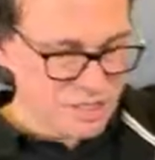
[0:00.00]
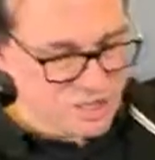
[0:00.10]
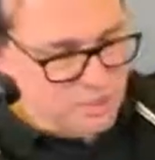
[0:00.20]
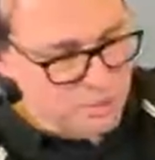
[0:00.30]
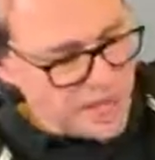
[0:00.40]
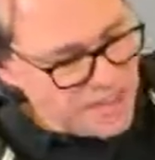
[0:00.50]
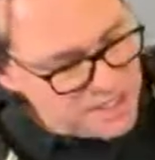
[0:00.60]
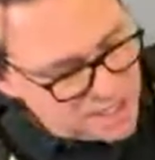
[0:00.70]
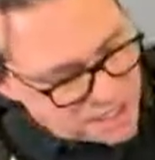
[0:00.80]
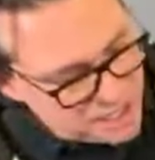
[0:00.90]

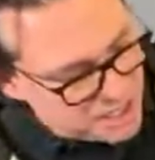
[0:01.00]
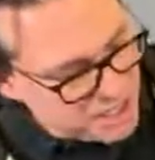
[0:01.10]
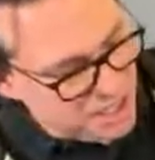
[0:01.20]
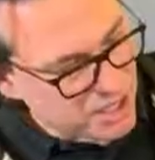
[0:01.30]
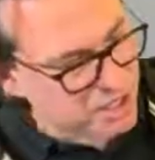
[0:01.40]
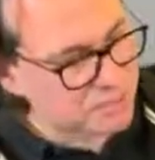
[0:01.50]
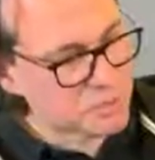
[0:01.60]
creating a lot of